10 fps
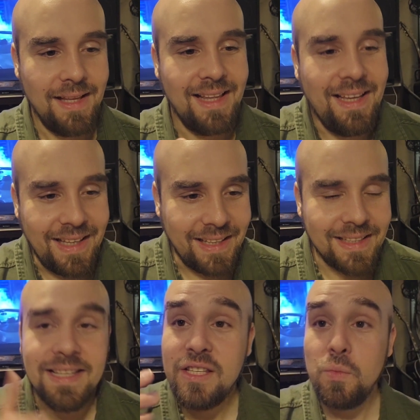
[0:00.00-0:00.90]

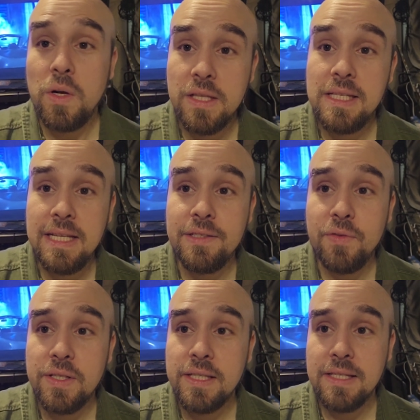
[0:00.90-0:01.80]
this is one of the scenes,
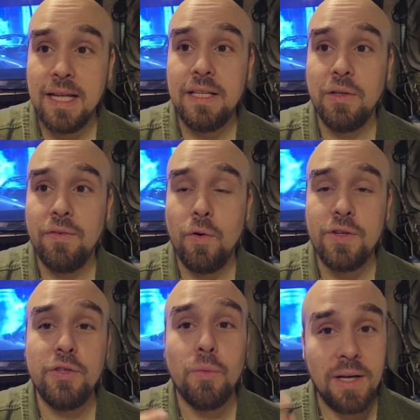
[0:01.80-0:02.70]
for instance, that I look
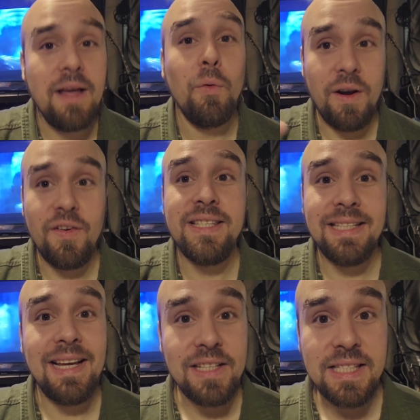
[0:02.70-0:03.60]
forward to whenever I
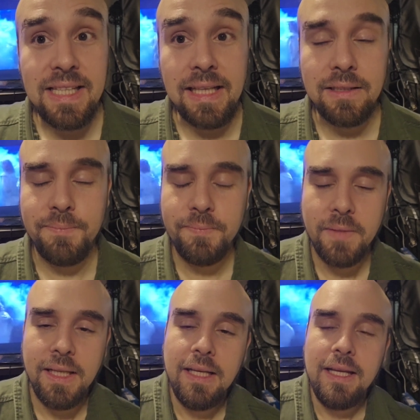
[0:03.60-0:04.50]
sit down to see it.
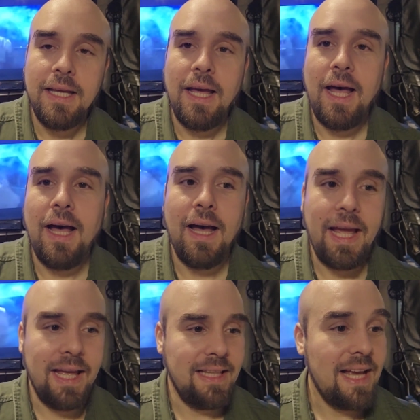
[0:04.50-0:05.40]

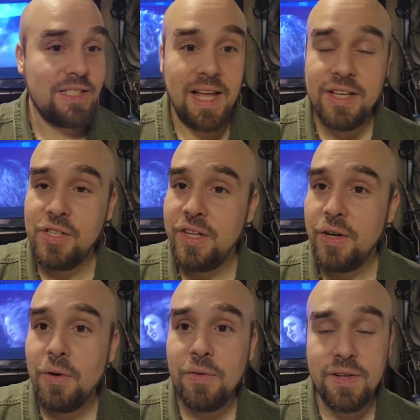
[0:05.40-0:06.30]
And Last Action
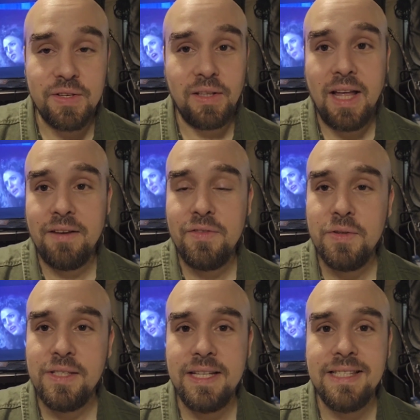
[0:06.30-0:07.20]
Hero, there's a lot of
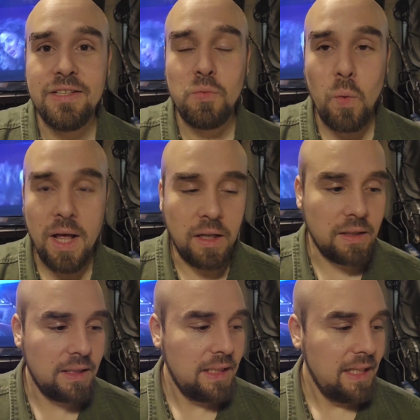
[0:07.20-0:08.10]
those scenes as
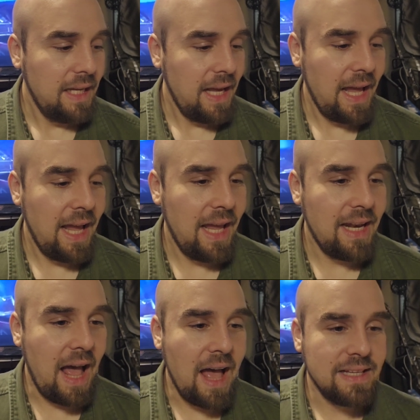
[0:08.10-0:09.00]
well.
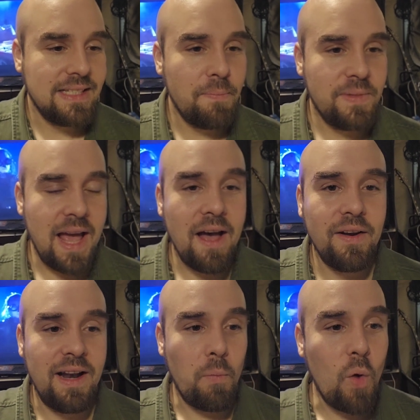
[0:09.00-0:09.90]
And I sit
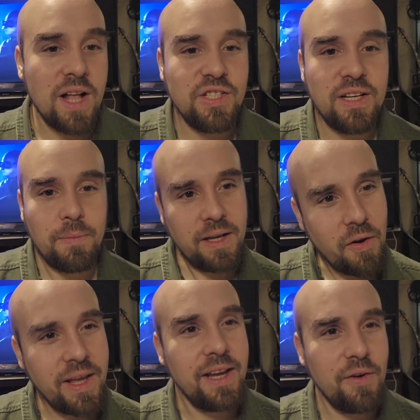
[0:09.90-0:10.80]
down and I'm watching it. I'm like,
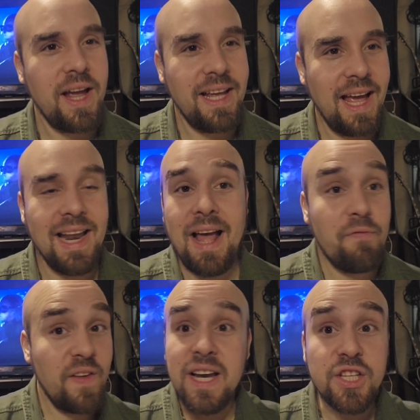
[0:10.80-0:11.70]
okay, great. And I
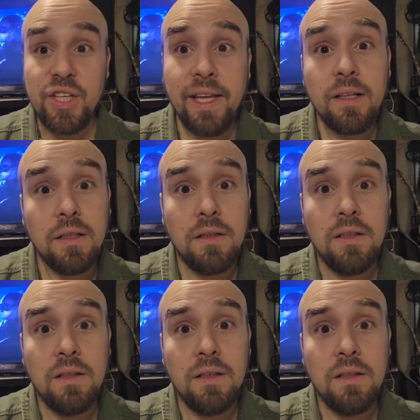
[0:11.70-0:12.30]
finish it,